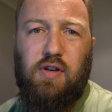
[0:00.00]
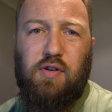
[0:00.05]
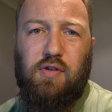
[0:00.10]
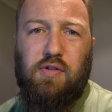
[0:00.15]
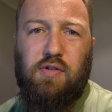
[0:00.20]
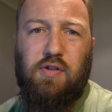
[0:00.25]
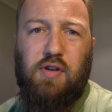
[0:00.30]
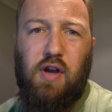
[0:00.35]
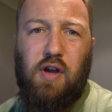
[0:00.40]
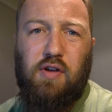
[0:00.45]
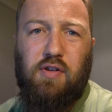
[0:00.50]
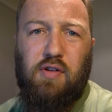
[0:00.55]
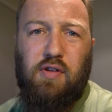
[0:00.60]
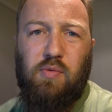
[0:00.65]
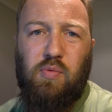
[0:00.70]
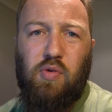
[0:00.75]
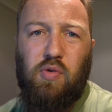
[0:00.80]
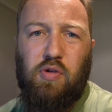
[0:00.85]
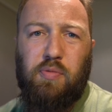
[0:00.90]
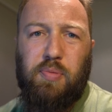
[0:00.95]

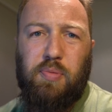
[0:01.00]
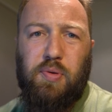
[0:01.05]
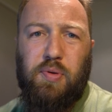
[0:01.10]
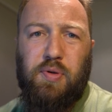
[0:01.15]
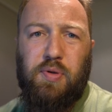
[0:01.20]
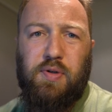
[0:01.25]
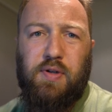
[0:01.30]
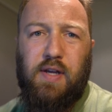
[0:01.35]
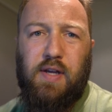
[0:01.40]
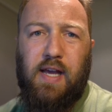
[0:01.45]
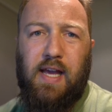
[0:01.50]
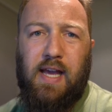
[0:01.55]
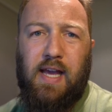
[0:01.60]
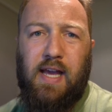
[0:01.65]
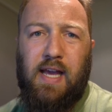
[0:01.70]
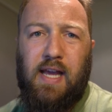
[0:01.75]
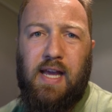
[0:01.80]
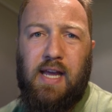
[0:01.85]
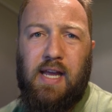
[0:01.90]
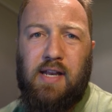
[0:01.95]
the water board
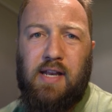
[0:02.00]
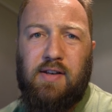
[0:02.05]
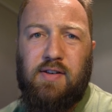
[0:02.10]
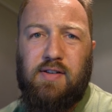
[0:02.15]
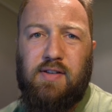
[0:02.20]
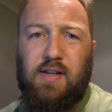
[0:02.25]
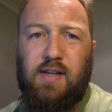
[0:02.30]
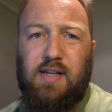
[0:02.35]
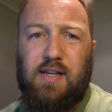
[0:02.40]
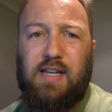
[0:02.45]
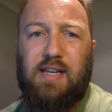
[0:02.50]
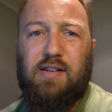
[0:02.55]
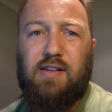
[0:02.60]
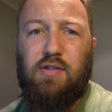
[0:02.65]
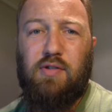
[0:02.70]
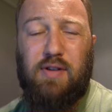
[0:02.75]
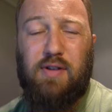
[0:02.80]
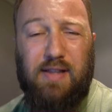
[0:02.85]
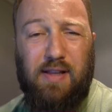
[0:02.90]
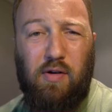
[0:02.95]
and
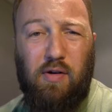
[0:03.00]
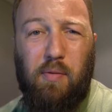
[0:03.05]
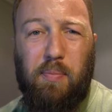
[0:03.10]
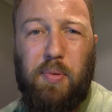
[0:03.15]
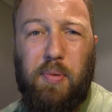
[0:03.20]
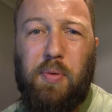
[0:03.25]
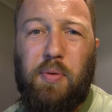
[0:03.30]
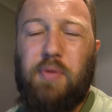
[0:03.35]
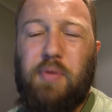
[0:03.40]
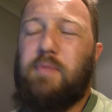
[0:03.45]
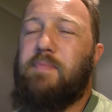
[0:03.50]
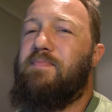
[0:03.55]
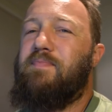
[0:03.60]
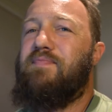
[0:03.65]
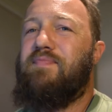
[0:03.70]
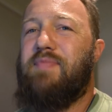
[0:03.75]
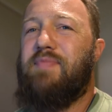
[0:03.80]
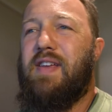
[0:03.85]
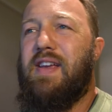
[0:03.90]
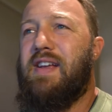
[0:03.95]
look at their report.
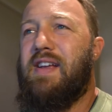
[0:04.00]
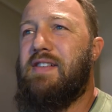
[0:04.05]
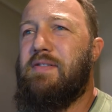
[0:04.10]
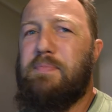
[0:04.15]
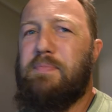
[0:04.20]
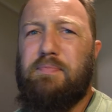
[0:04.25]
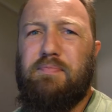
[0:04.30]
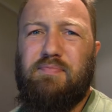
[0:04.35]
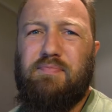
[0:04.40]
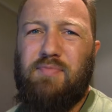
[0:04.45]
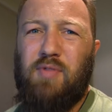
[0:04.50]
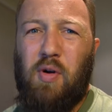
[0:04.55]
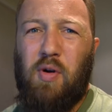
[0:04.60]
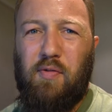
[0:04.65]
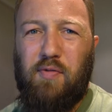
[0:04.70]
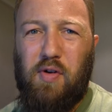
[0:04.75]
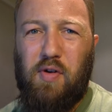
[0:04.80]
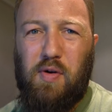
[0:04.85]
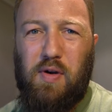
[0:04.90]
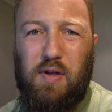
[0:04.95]
It's
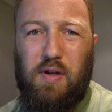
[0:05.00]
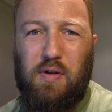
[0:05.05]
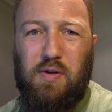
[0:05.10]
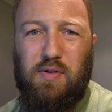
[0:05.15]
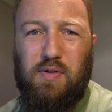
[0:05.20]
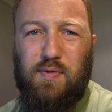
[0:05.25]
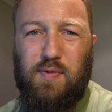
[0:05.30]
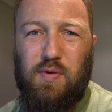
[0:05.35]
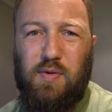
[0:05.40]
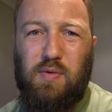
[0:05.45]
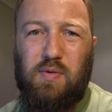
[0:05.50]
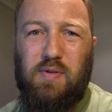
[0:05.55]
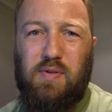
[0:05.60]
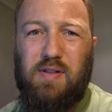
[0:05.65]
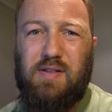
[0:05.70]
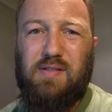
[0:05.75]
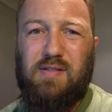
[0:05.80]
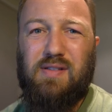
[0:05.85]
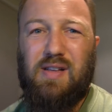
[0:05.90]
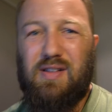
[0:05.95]
not very useful.
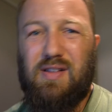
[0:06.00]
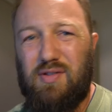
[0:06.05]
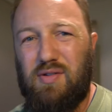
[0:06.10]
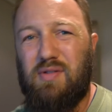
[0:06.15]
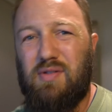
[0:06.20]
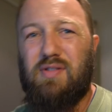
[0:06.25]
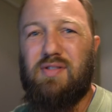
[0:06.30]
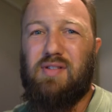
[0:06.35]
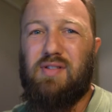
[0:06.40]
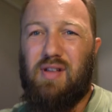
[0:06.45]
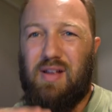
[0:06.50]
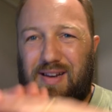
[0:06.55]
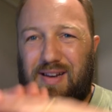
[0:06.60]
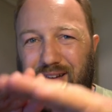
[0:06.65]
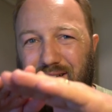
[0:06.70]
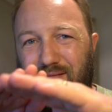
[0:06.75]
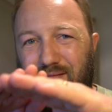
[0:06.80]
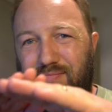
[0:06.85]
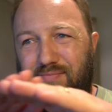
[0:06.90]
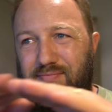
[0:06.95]
It's good as
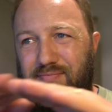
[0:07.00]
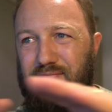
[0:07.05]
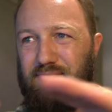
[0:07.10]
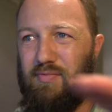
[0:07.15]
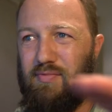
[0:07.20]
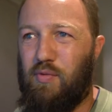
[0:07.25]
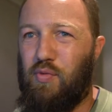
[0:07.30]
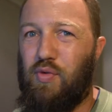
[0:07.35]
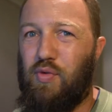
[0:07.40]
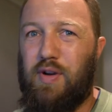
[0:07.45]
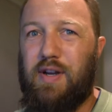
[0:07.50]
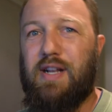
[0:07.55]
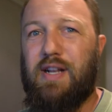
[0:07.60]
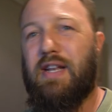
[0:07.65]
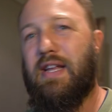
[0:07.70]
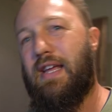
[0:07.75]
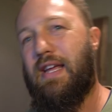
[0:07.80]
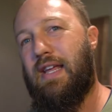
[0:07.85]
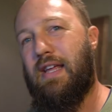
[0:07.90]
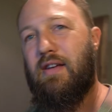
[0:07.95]
like a
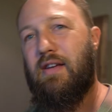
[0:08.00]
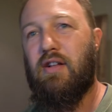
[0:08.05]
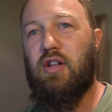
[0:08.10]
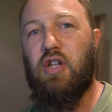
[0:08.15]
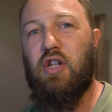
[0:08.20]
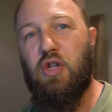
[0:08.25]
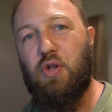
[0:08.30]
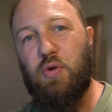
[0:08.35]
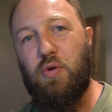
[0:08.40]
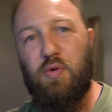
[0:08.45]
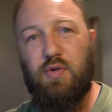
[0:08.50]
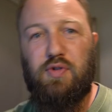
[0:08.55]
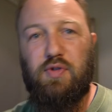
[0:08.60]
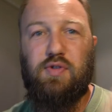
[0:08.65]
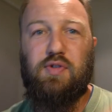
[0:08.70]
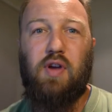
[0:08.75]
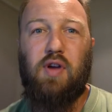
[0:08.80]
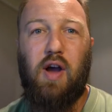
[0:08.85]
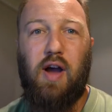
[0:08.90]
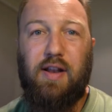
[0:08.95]
really
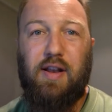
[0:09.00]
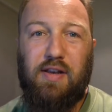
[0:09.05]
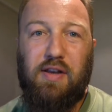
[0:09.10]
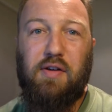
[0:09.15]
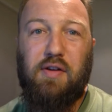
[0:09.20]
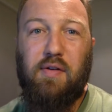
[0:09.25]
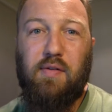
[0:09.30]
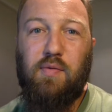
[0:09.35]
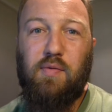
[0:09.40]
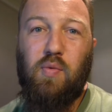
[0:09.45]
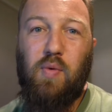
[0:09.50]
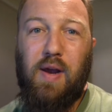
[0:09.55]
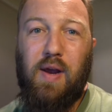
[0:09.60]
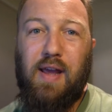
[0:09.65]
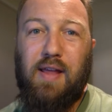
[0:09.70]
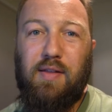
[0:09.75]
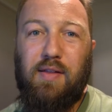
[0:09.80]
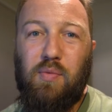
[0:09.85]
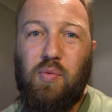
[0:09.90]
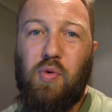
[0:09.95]
loose idea of
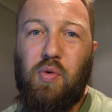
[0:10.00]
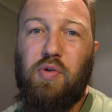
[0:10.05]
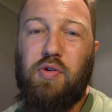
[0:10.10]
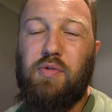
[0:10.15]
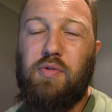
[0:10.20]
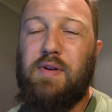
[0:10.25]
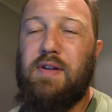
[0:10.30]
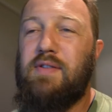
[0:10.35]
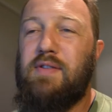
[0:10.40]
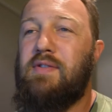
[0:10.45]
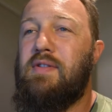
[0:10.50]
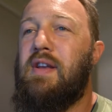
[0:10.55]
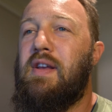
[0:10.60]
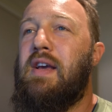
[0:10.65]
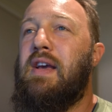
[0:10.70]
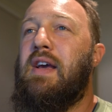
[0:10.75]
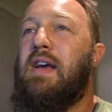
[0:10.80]
where the water is,